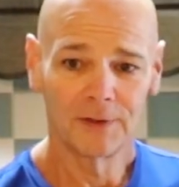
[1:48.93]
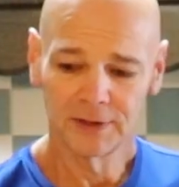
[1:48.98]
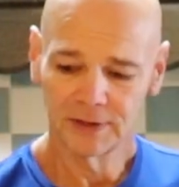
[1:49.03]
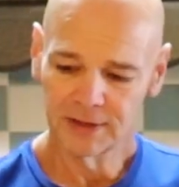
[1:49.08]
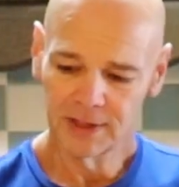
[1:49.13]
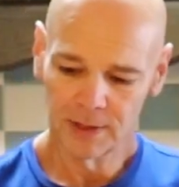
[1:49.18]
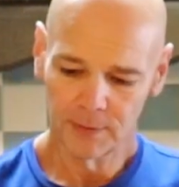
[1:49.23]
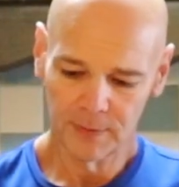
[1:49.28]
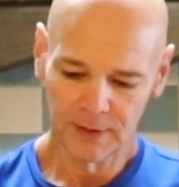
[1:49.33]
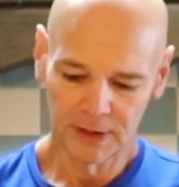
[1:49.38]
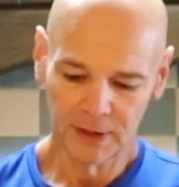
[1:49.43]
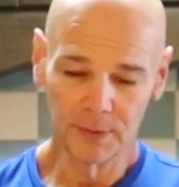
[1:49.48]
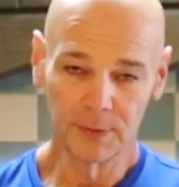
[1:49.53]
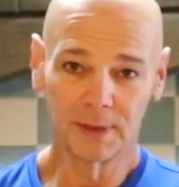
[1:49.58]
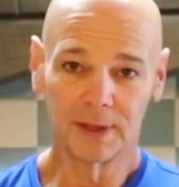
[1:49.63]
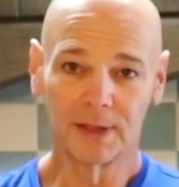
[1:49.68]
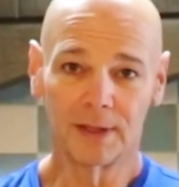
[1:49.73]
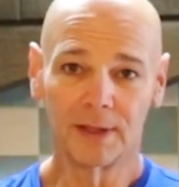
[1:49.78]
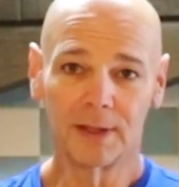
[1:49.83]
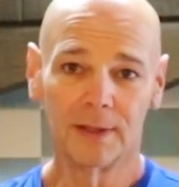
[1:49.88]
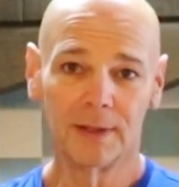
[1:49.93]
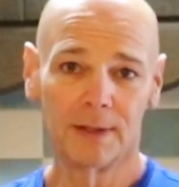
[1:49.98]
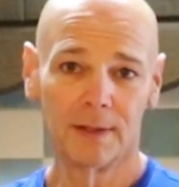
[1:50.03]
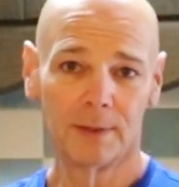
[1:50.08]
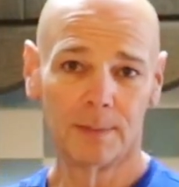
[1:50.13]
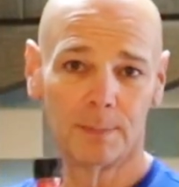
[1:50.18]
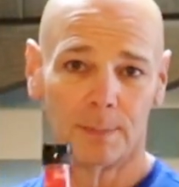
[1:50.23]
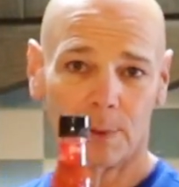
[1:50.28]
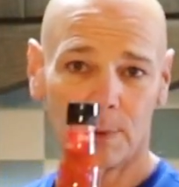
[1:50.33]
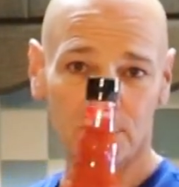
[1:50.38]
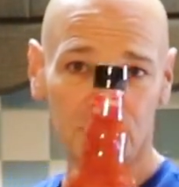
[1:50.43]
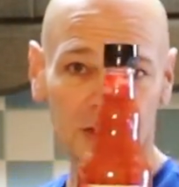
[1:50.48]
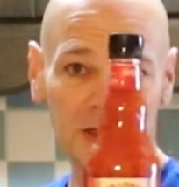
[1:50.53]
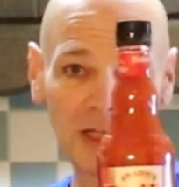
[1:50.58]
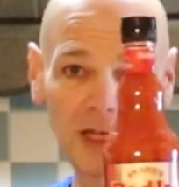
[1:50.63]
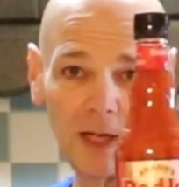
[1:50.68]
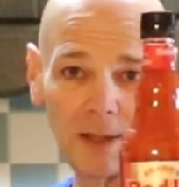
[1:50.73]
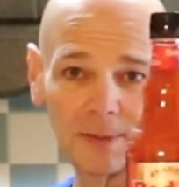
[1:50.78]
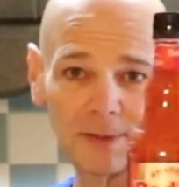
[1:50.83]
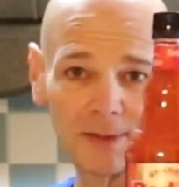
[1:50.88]
first thing we do with the pork
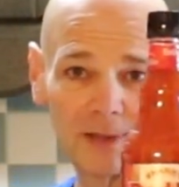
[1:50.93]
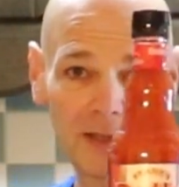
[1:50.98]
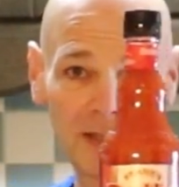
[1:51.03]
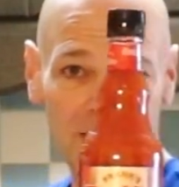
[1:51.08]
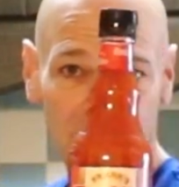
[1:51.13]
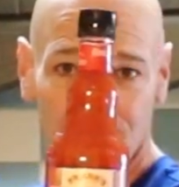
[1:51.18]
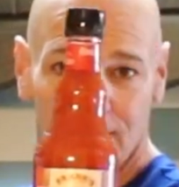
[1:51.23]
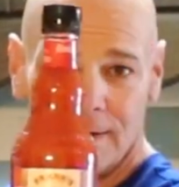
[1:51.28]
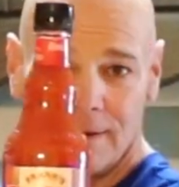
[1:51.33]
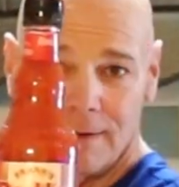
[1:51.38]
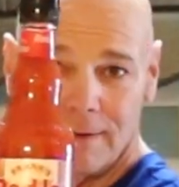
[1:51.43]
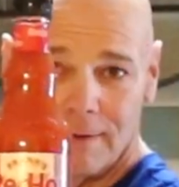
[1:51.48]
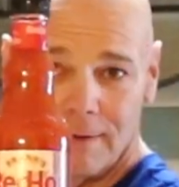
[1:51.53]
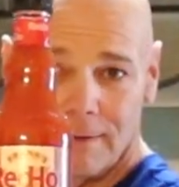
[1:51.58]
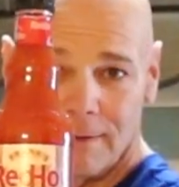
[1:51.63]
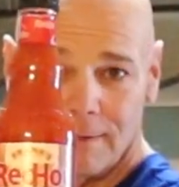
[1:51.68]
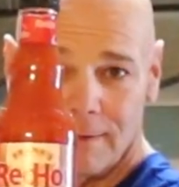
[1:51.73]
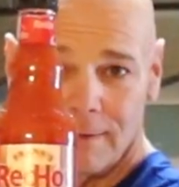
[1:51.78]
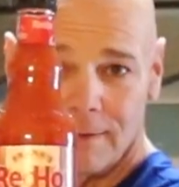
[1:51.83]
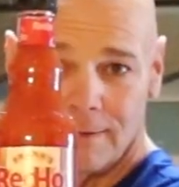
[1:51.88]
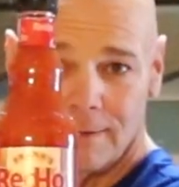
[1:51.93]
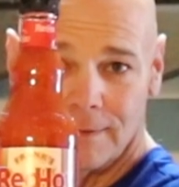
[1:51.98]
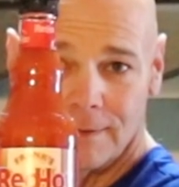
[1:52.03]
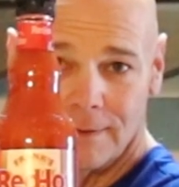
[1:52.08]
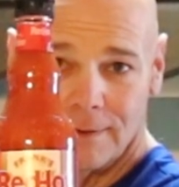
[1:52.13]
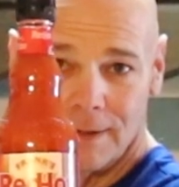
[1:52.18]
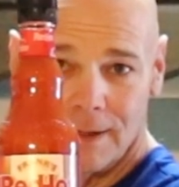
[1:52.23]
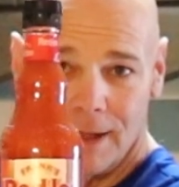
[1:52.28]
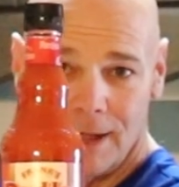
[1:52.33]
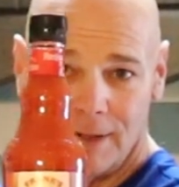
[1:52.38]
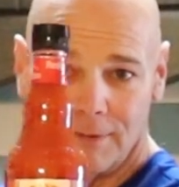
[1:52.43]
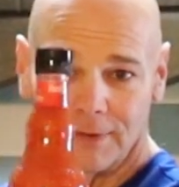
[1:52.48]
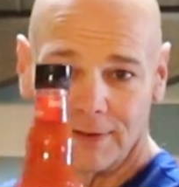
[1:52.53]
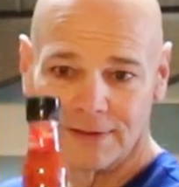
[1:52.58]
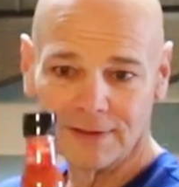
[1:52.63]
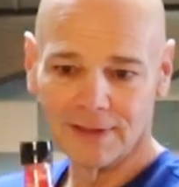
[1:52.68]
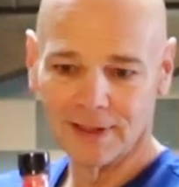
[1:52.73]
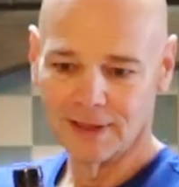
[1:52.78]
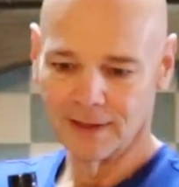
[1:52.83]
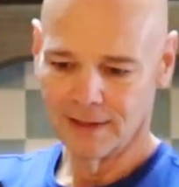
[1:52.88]
chops,
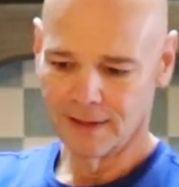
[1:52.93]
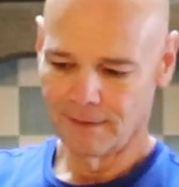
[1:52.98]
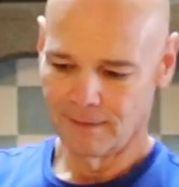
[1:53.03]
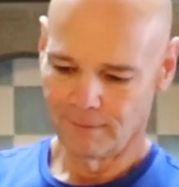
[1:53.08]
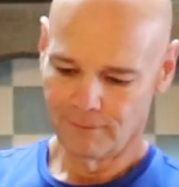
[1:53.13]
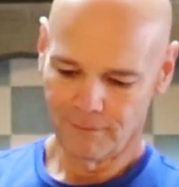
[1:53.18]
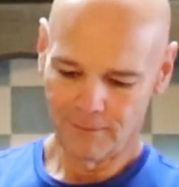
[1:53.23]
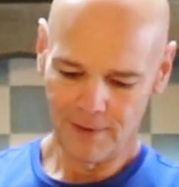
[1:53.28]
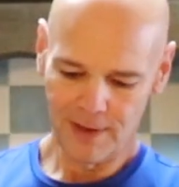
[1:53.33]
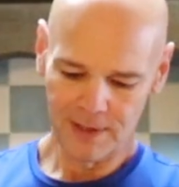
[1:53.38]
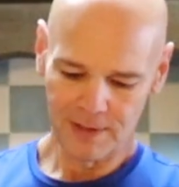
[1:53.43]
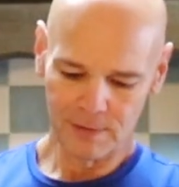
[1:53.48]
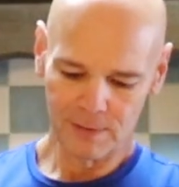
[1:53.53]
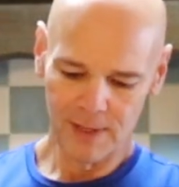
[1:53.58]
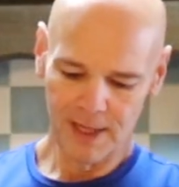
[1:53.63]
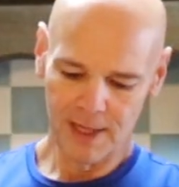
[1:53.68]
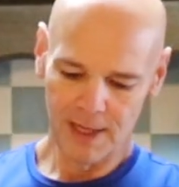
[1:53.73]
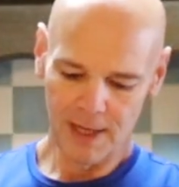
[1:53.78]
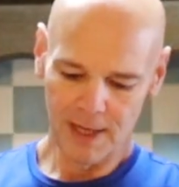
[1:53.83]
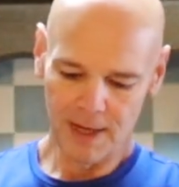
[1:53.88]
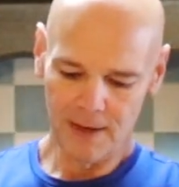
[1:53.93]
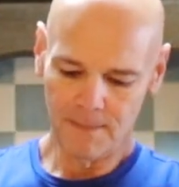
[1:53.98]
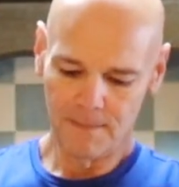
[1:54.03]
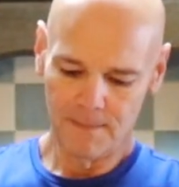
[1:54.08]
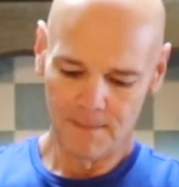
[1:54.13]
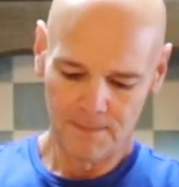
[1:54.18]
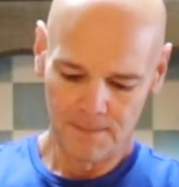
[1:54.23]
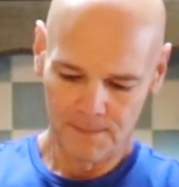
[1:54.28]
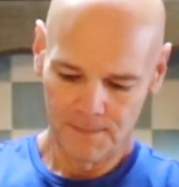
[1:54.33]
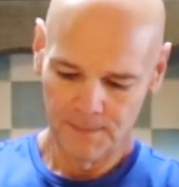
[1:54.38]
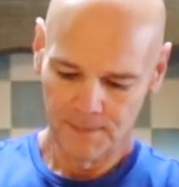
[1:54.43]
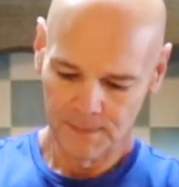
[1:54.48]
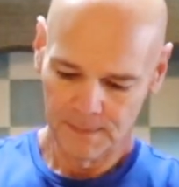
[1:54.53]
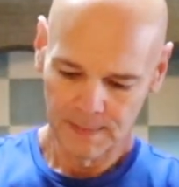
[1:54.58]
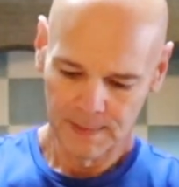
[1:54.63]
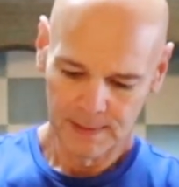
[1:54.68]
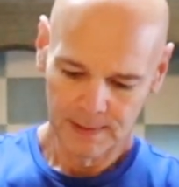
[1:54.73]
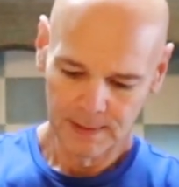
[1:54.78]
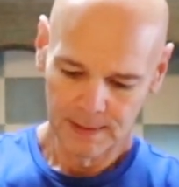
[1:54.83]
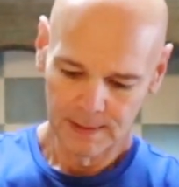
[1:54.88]
obviously Frank's Red Hot.
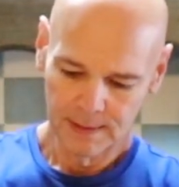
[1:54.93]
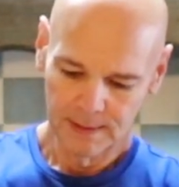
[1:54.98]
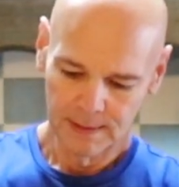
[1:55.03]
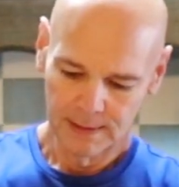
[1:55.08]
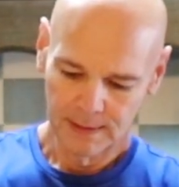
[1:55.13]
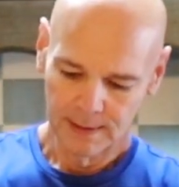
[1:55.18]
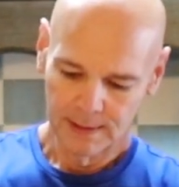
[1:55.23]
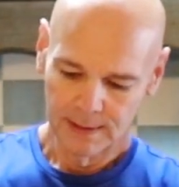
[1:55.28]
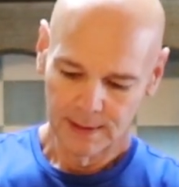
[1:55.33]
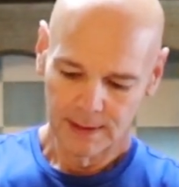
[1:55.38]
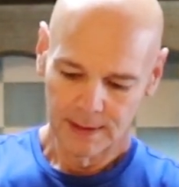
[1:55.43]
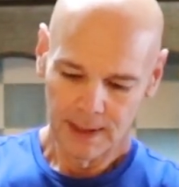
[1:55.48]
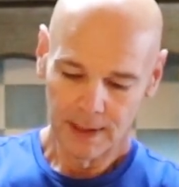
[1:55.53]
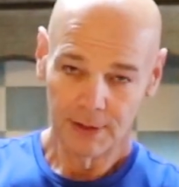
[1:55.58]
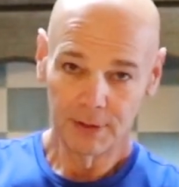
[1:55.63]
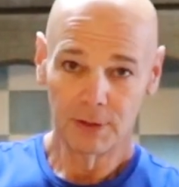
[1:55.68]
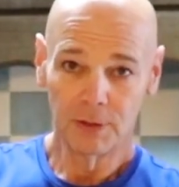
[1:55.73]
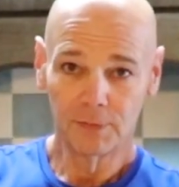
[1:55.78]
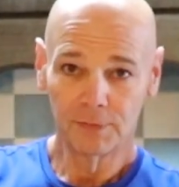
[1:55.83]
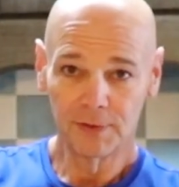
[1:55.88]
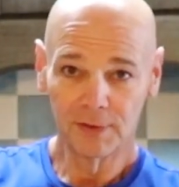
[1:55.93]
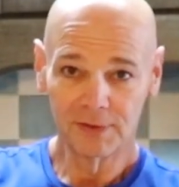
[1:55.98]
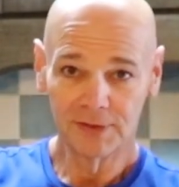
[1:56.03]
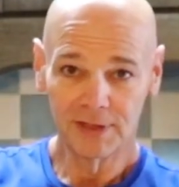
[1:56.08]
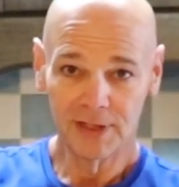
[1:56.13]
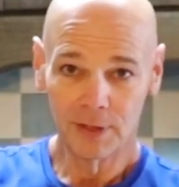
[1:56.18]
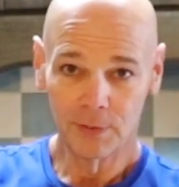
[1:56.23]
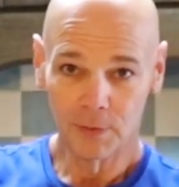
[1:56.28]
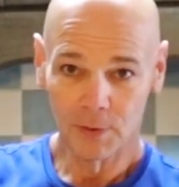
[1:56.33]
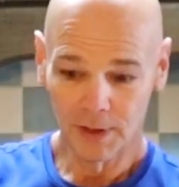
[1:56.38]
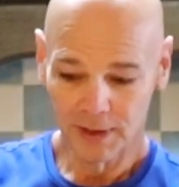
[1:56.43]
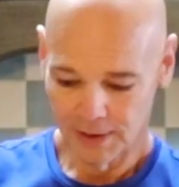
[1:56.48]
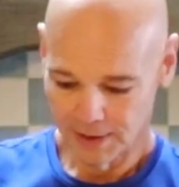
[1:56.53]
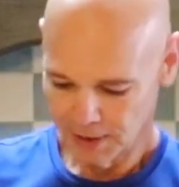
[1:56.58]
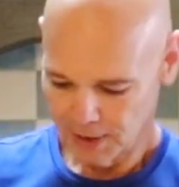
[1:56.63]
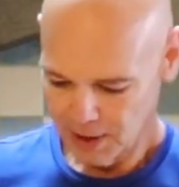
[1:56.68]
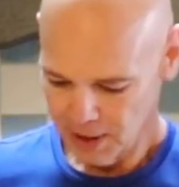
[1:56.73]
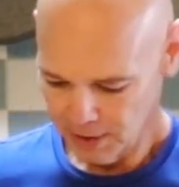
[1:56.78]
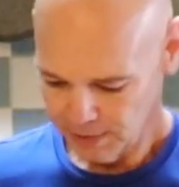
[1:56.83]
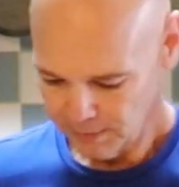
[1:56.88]
I don't know if there's anyone in
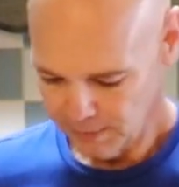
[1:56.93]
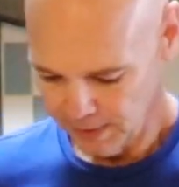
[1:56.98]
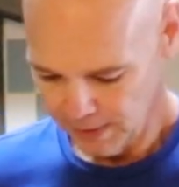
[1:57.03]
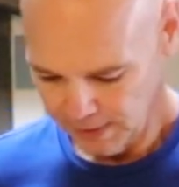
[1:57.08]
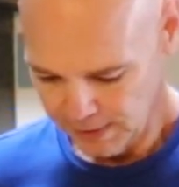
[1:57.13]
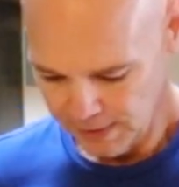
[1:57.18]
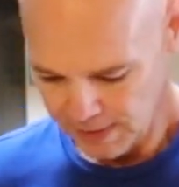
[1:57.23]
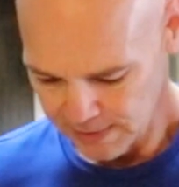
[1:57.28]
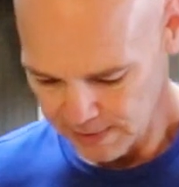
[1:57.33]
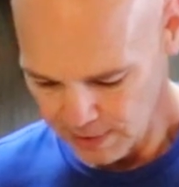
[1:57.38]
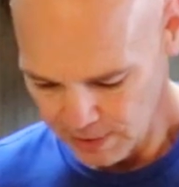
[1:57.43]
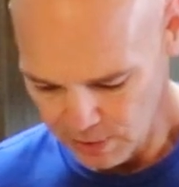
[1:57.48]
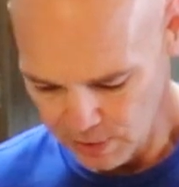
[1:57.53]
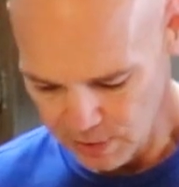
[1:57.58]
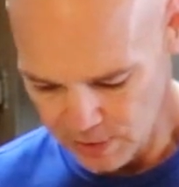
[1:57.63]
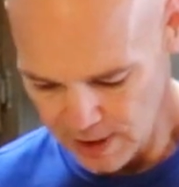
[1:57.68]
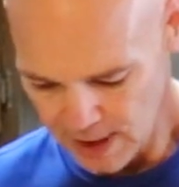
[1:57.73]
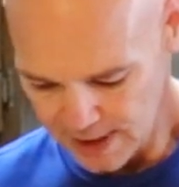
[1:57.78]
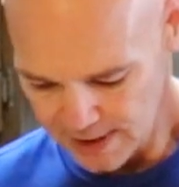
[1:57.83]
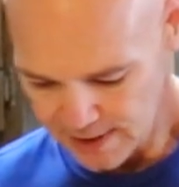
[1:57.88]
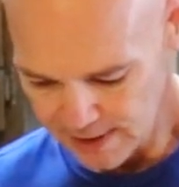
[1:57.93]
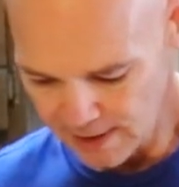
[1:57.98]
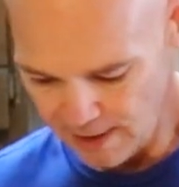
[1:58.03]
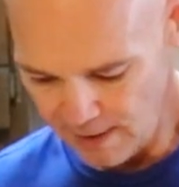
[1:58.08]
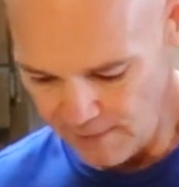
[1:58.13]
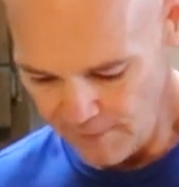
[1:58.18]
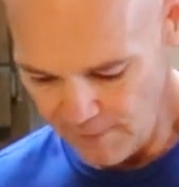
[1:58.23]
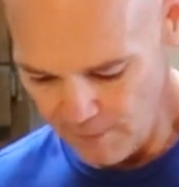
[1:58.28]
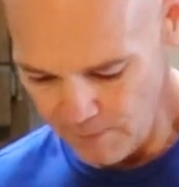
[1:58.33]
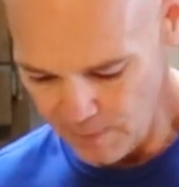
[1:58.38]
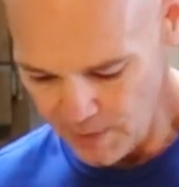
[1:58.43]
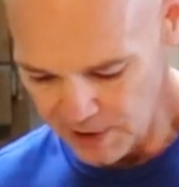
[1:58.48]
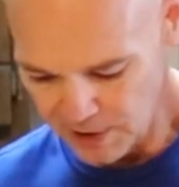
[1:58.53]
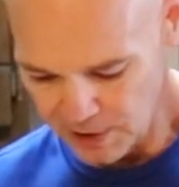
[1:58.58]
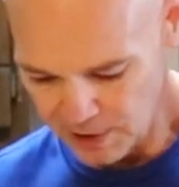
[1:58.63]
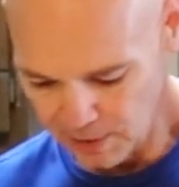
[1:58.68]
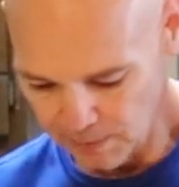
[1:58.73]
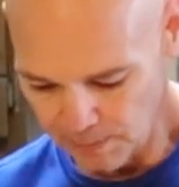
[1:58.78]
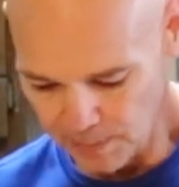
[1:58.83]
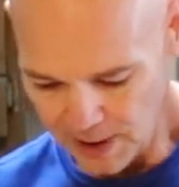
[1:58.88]
the country that doesn't use that stuff. Everybody
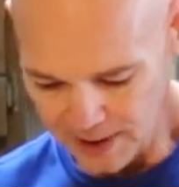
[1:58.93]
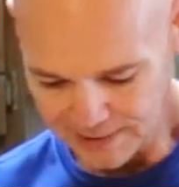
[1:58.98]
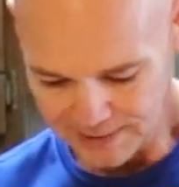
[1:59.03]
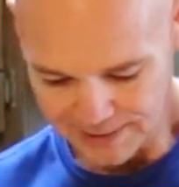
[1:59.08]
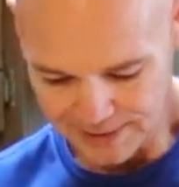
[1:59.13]
should have bought